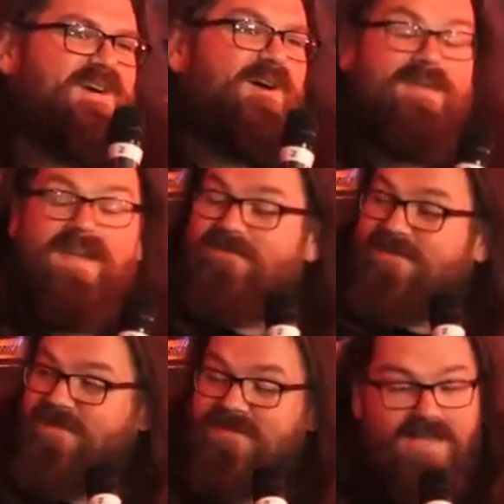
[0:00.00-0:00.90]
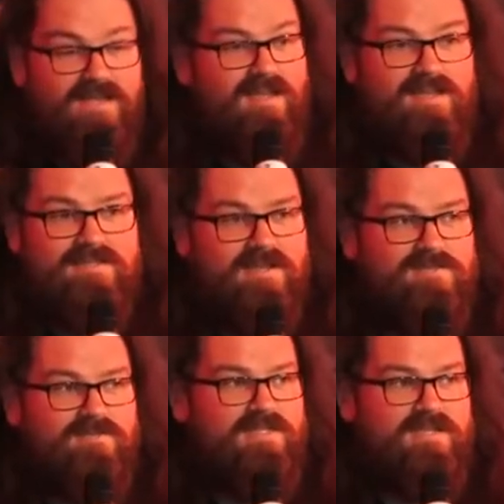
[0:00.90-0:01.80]
Oh yeah, it was good. Yeah, it uh,
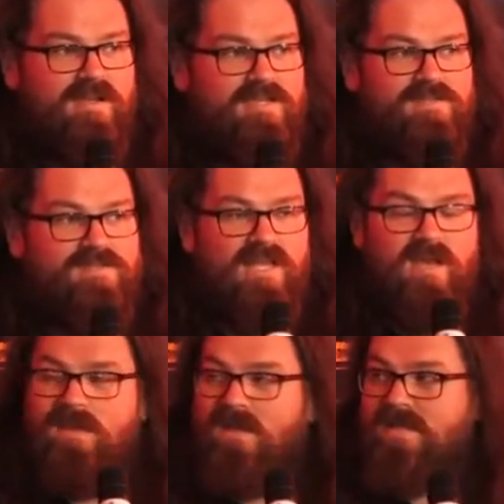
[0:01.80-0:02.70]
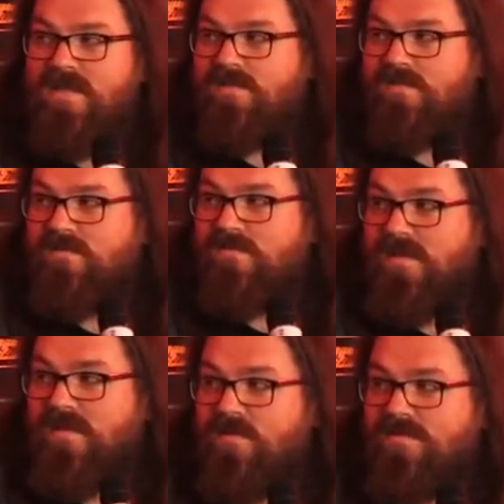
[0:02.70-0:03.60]
sounds great. The guys in Tsunami, I tell you something,
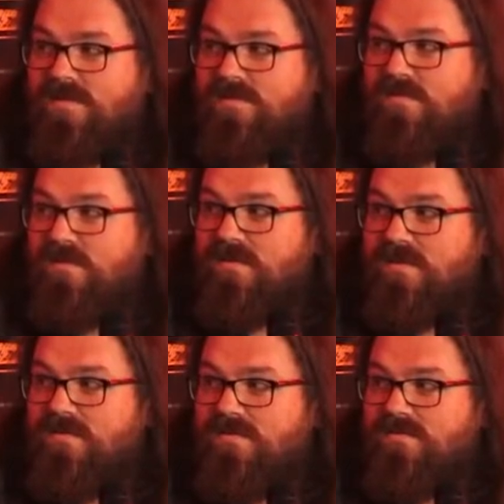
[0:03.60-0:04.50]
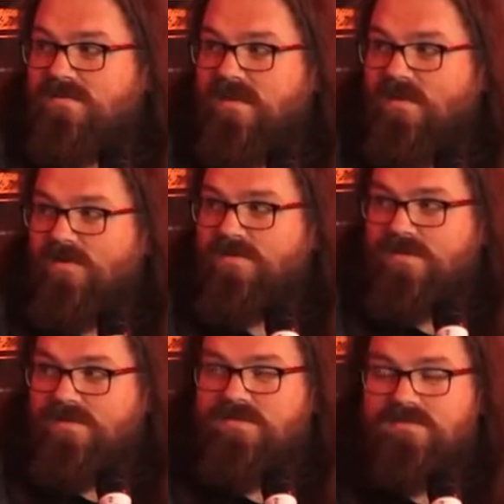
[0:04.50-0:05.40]
they know what they're doing. They, they do. They do. They know what they're
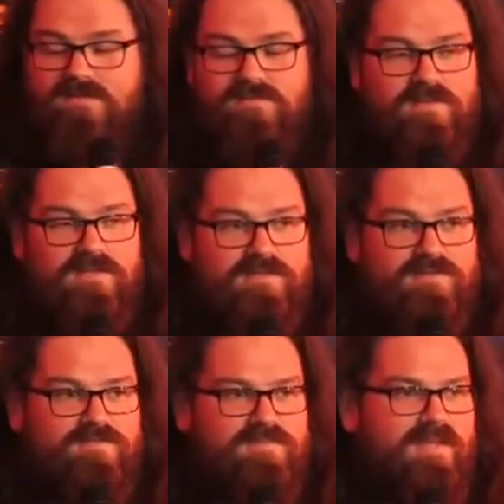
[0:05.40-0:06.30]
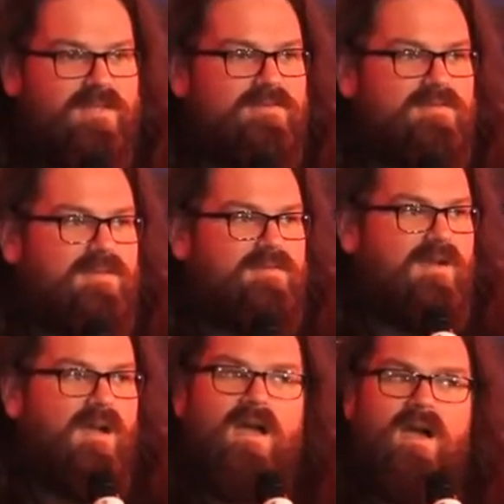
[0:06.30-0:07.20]
doing. Yes, they really do. Yes, yeah. they are.
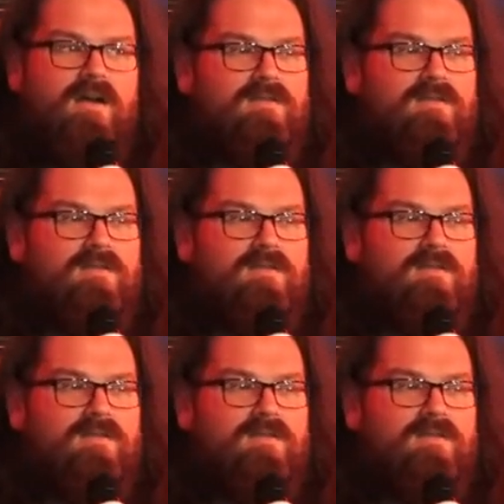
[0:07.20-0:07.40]
They I, are.